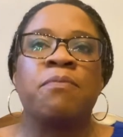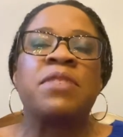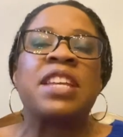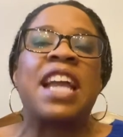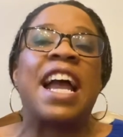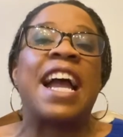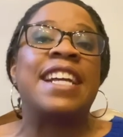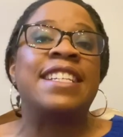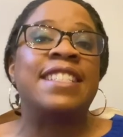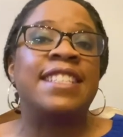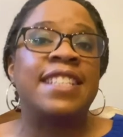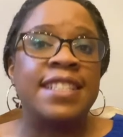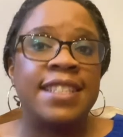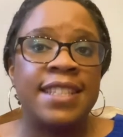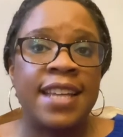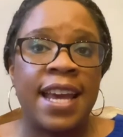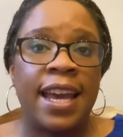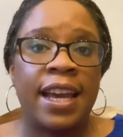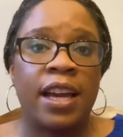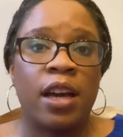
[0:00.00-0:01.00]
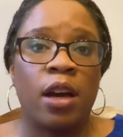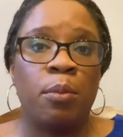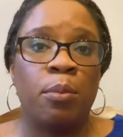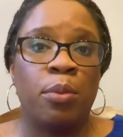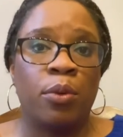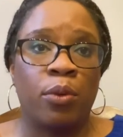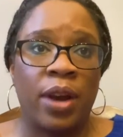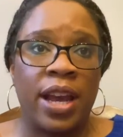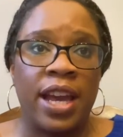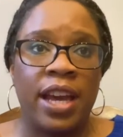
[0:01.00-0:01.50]
I did take a
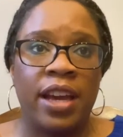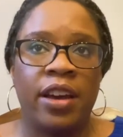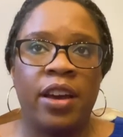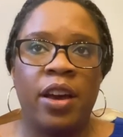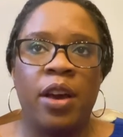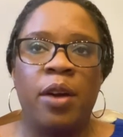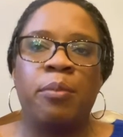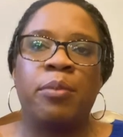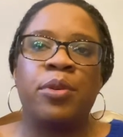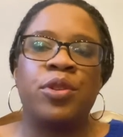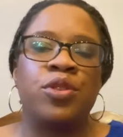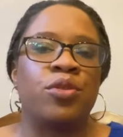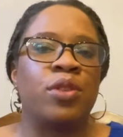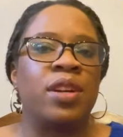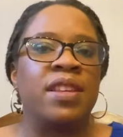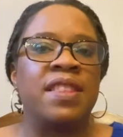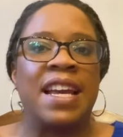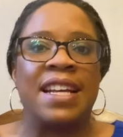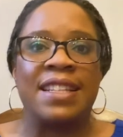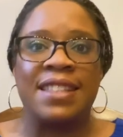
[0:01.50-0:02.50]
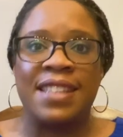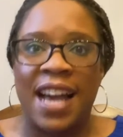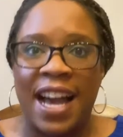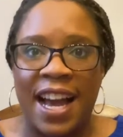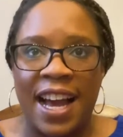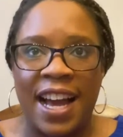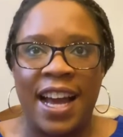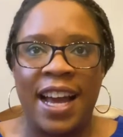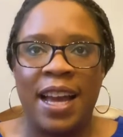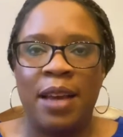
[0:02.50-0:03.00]
break, but during that
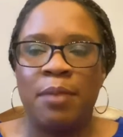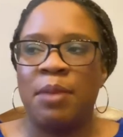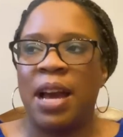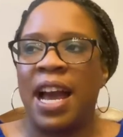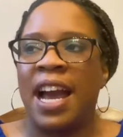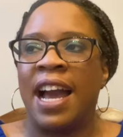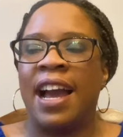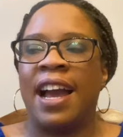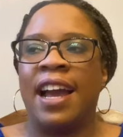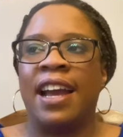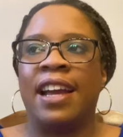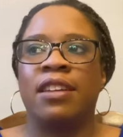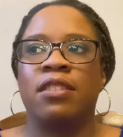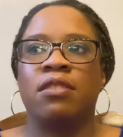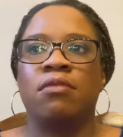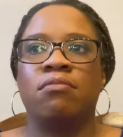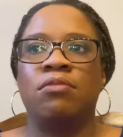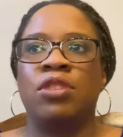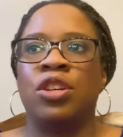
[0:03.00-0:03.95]
time, I,